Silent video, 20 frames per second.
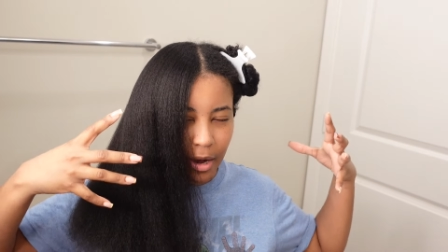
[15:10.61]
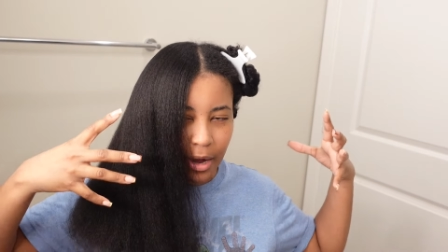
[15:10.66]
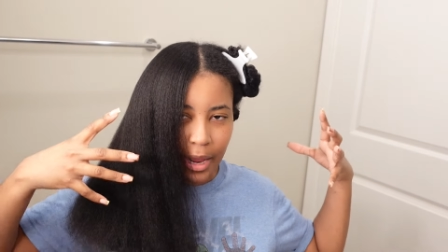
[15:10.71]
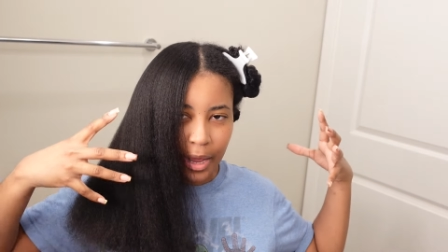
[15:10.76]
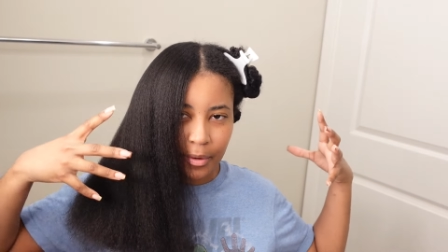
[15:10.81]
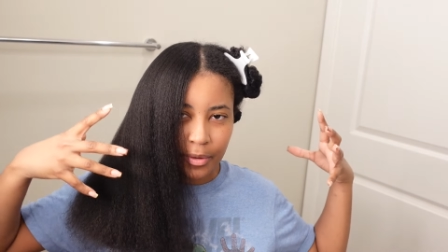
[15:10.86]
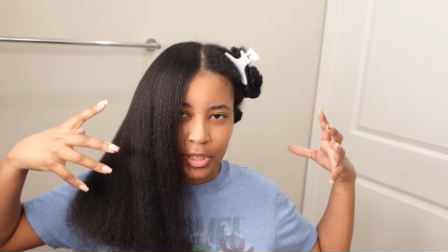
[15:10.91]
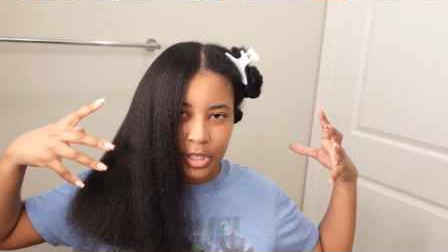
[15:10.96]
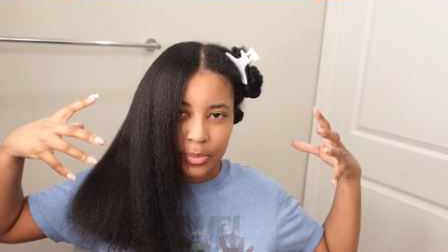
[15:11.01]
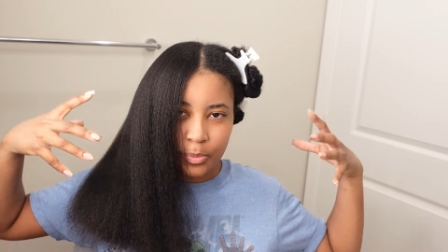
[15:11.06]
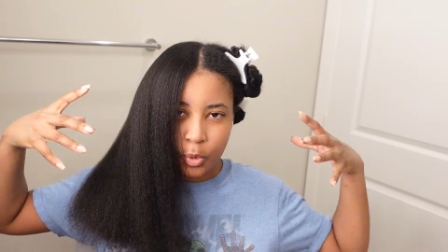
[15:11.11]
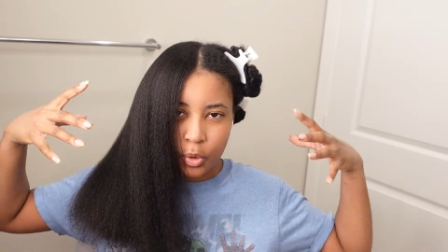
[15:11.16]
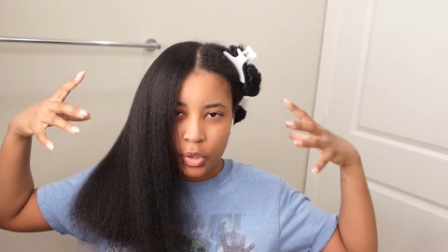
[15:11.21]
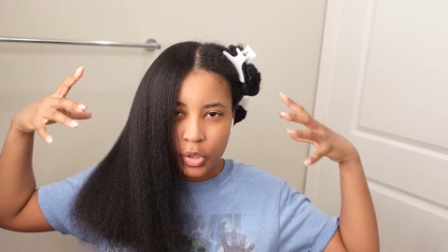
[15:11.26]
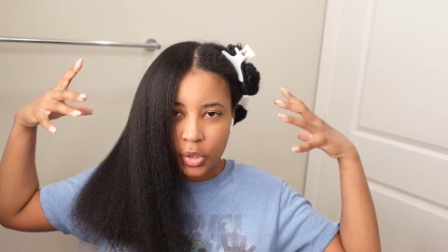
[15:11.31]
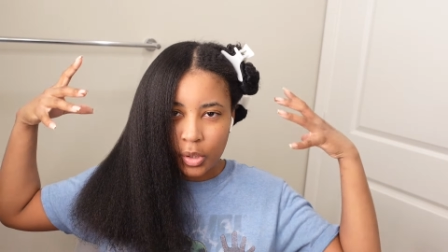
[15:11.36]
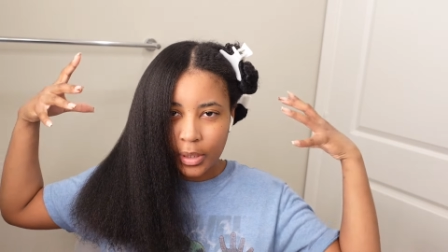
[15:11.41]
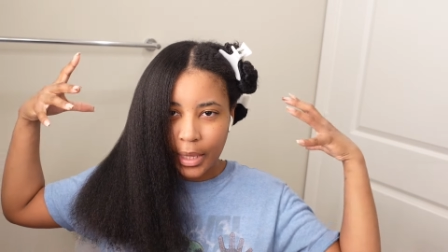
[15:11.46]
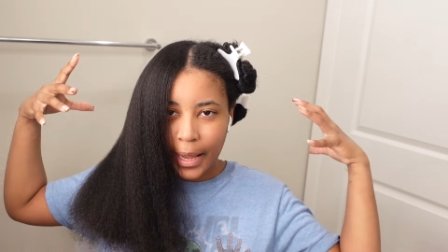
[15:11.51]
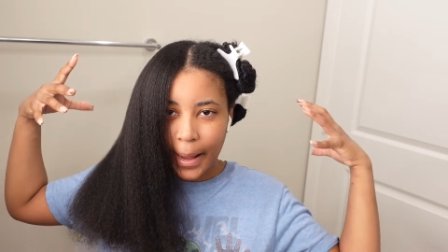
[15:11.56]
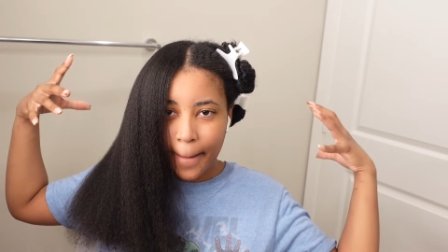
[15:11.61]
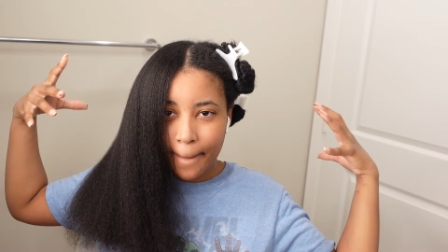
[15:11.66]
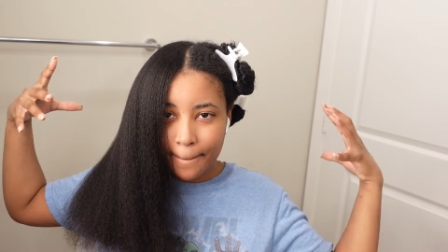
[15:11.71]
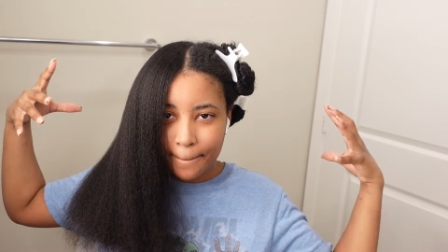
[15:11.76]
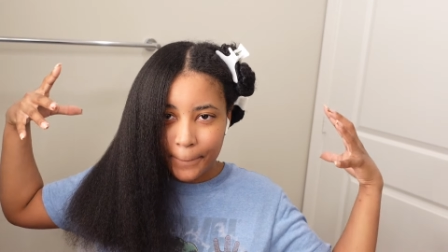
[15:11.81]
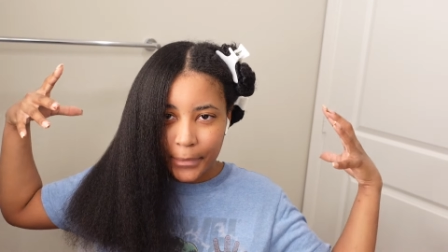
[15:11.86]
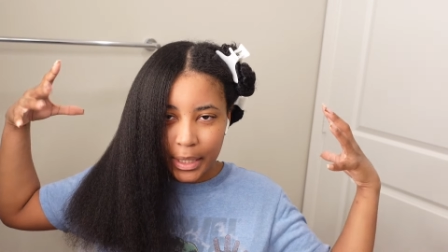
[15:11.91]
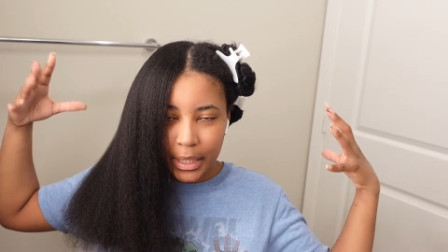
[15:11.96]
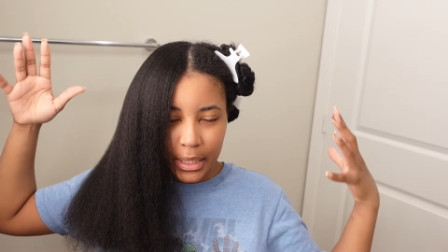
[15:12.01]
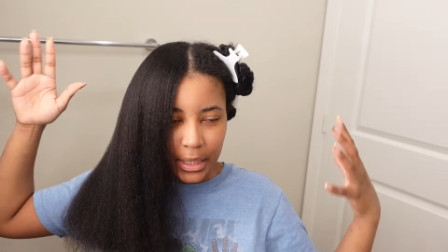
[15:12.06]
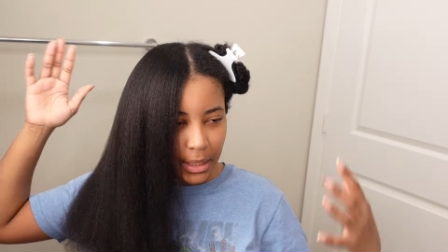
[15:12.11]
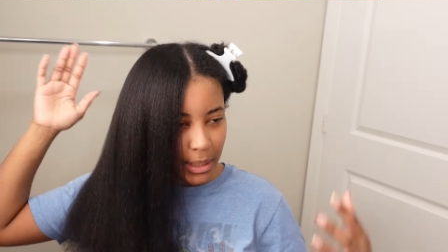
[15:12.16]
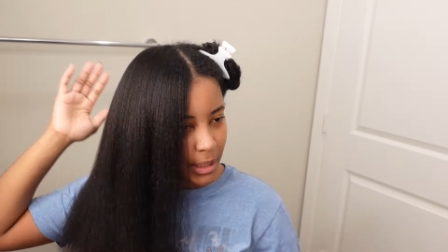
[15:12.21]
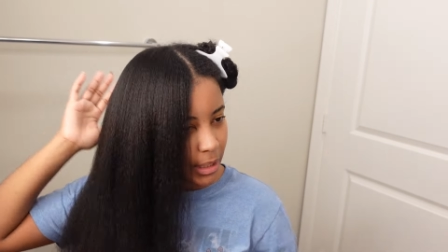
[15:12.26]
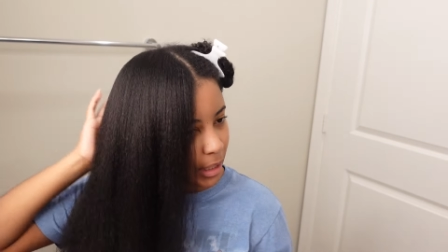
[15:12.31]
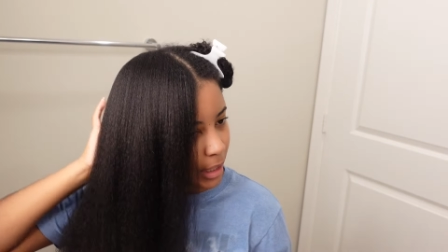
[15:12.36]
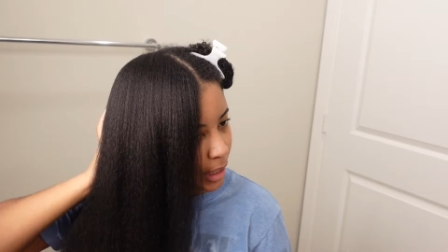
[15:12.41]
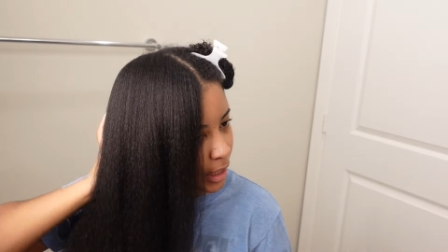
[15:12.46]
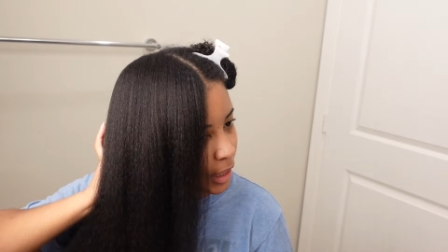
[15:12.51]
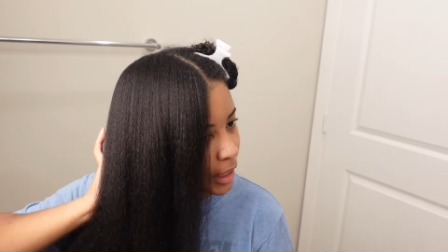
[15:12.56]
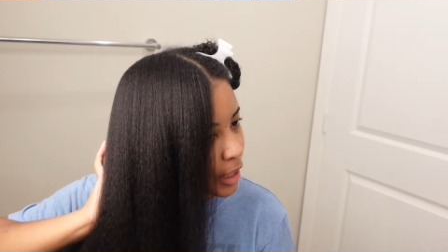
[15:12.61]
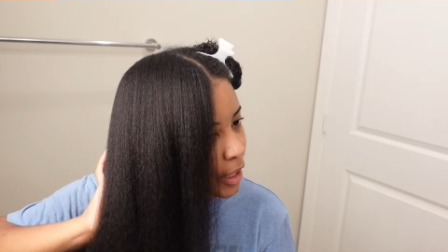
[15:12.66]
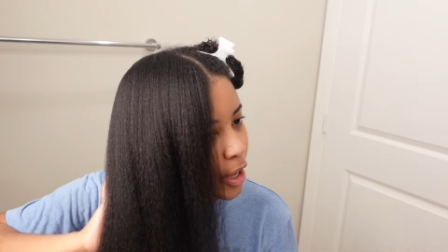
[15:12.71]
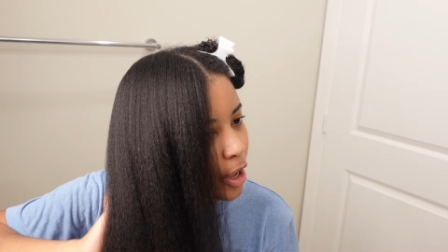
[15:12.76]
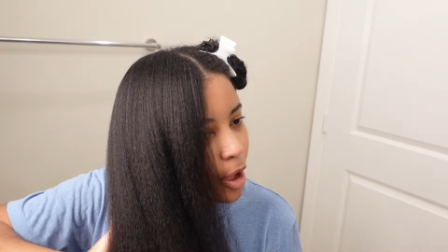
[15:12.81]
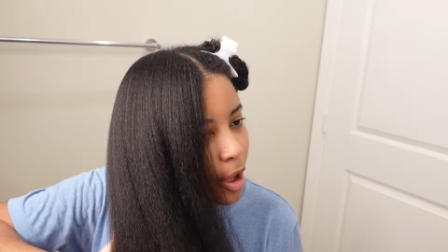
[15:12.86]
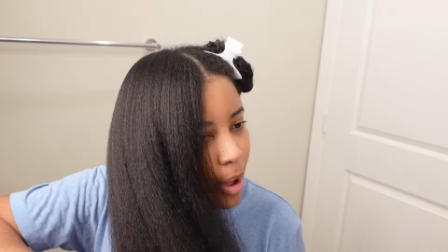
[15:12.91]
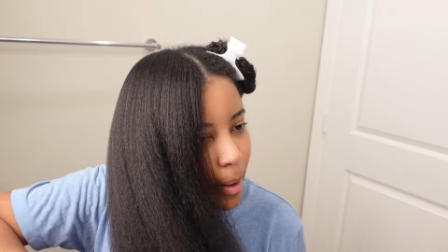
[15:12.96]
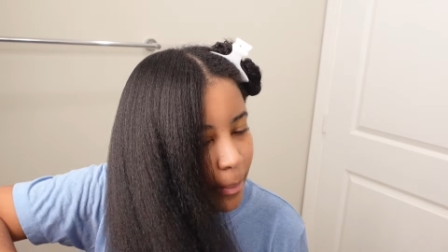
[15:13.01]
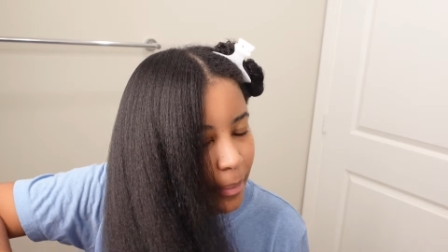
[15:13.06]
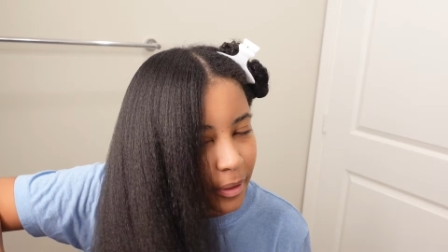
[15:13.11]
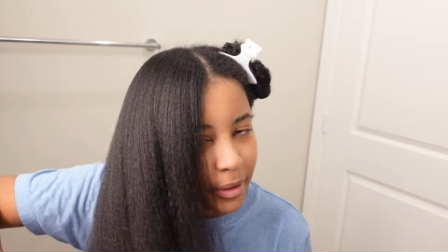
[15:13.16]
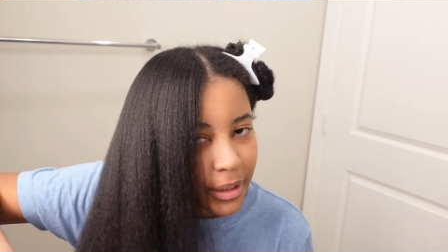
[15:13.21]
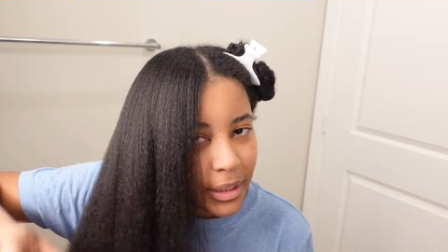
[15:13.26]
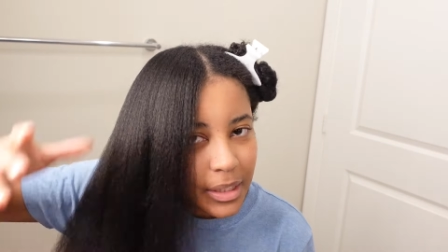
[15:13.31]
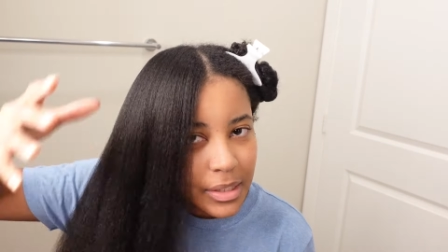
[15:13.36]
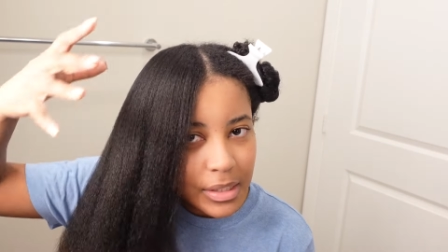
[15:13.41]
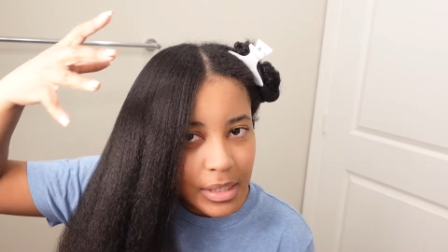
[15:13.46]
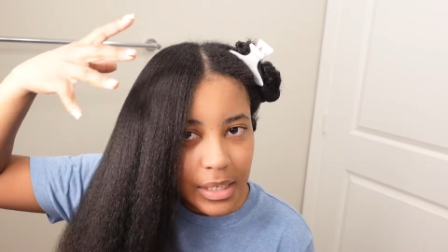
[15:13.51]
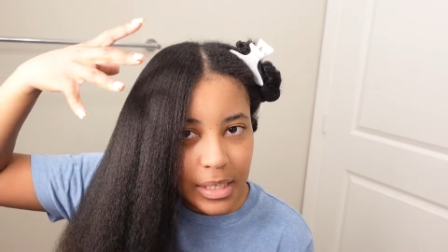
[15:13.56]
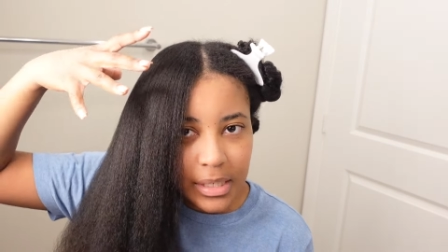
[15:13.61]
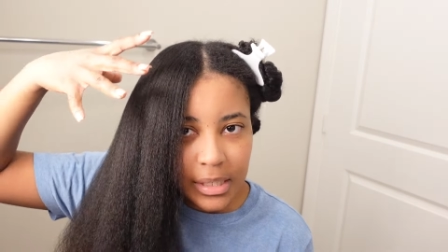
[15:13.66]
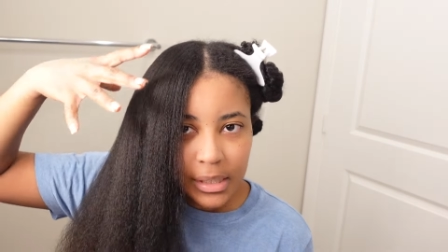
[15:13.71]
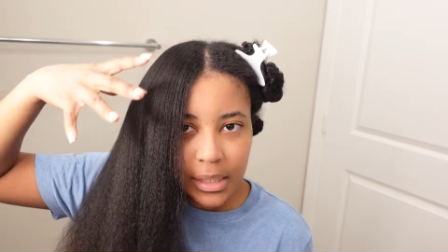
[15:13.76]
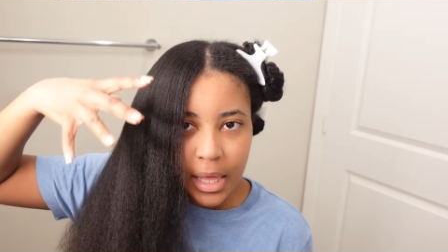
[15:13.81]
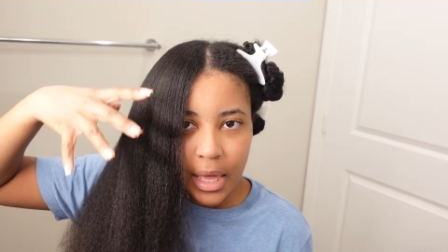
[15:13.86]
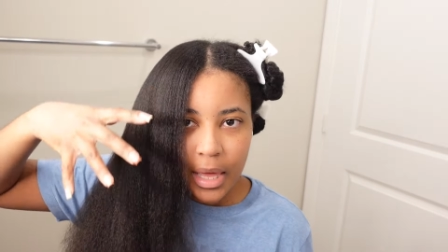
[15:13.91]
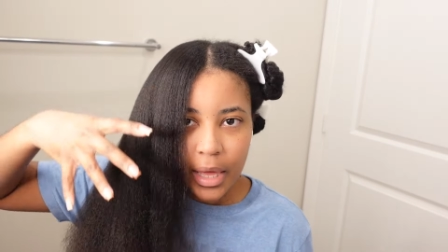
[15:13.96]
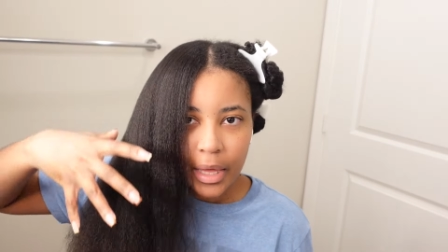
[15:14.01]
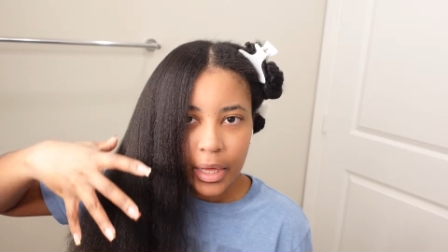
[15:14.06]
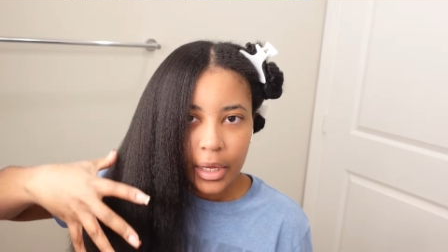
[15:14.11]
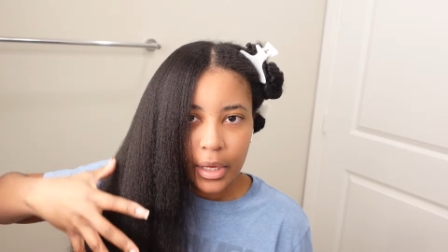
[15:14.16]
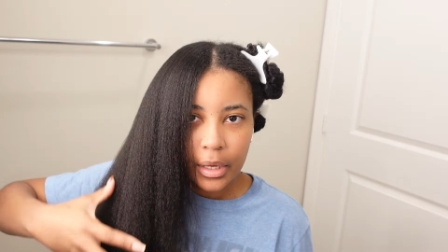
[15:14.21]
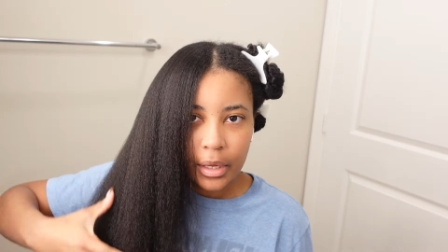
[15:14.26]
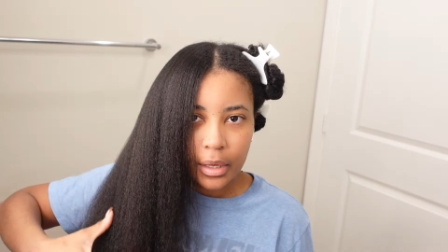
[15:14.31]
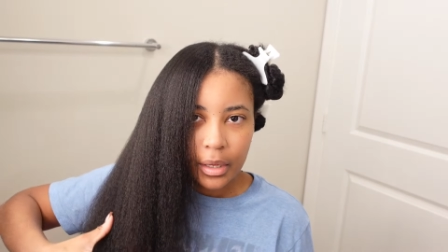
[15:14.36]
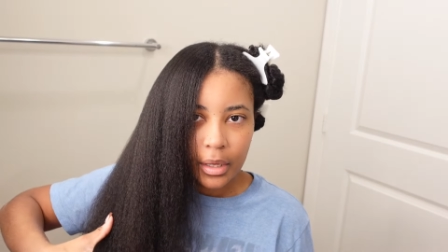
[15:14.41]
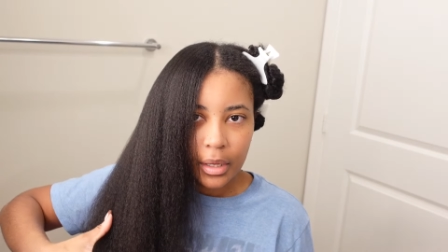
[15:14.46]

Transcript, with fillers: how it's more so like big, but this is like,